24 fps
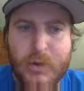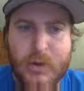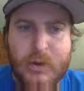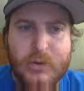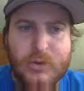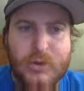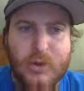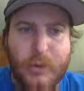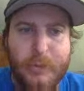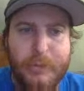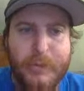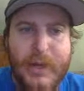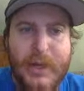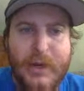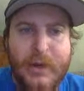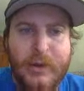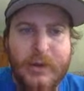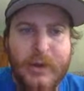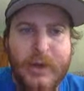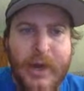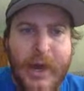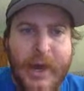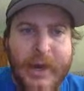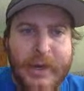So
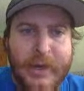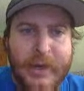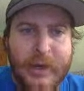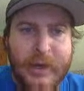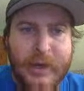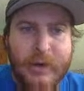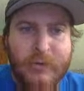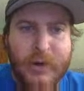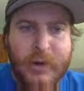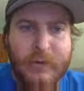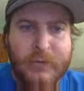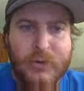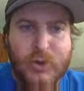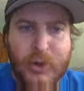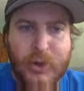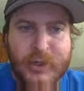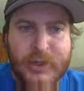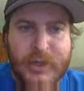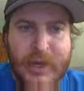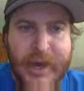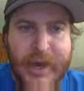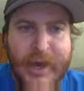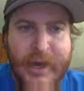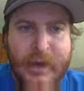immediately I can get rid of choice
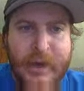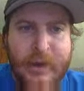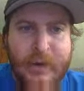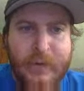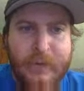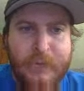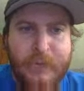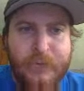A,